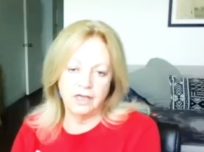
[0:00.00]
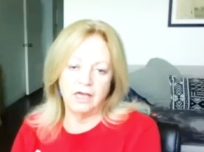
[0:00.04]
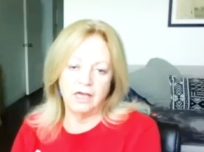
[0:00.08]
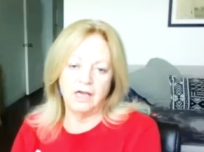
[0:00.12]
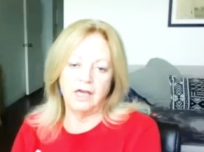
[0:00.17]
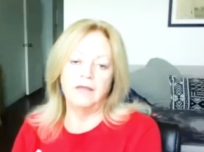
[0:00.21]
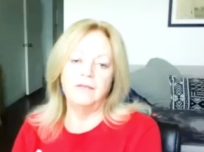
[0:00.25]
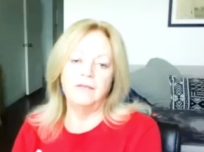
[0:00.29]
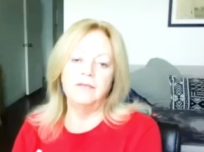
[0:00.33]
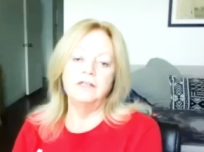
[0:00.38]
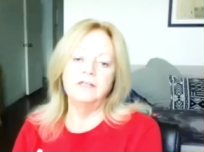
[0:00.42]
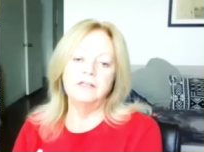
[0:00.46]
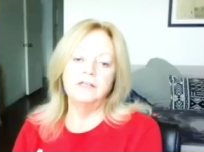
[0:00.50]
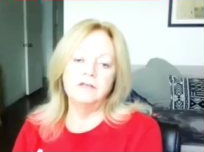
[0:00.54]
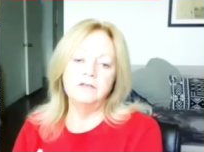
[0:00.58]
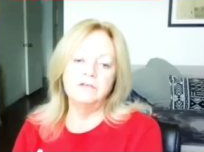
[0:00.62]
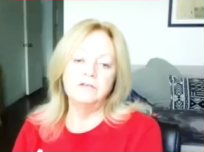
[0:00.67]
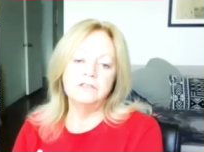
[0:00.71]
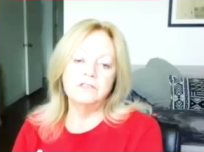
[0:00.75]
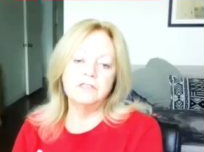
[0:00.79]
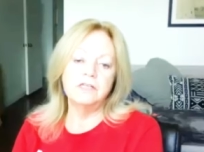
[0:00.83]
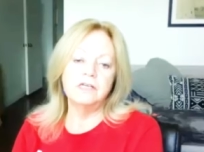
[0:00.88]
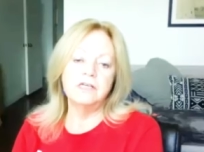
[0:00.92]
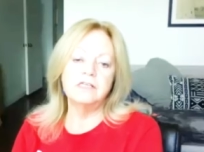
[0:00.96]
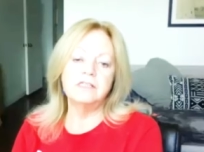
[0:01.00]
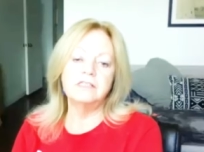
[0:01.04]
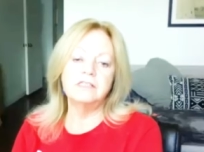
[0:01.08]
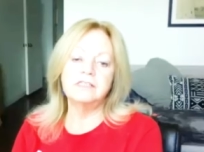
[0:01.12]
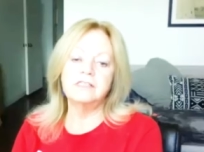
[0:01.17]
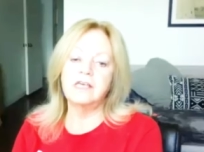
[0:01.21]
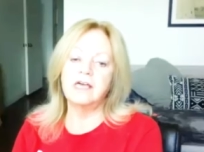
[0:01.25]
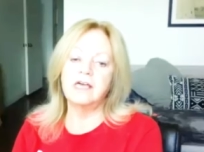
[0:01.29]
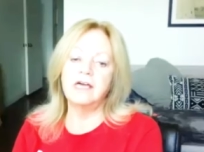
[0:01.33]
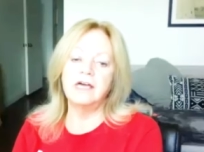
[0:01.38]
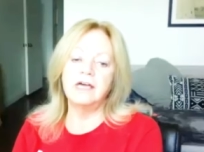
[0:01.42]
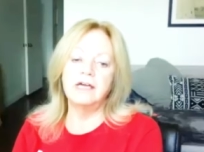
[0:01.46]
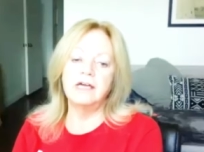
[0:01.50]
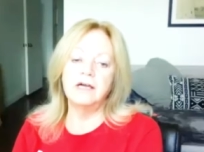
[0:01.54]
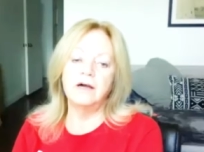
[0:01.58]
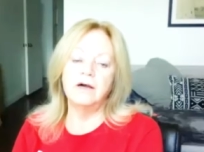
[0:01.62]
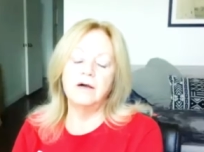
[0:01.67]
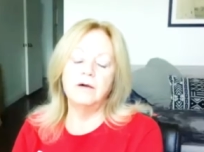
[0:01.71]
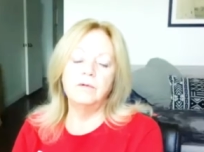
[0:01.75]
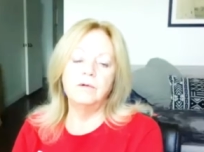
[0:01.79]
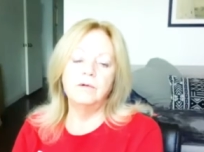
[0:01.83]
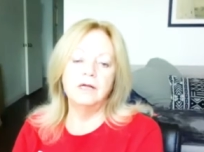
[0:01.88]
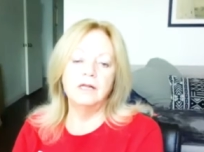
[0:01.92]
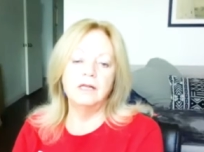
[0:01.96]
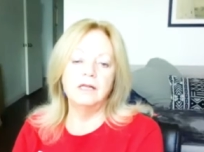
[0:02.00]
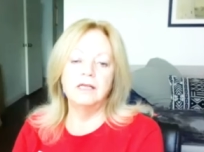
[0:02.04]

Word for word: And they don't just say, "Oh well,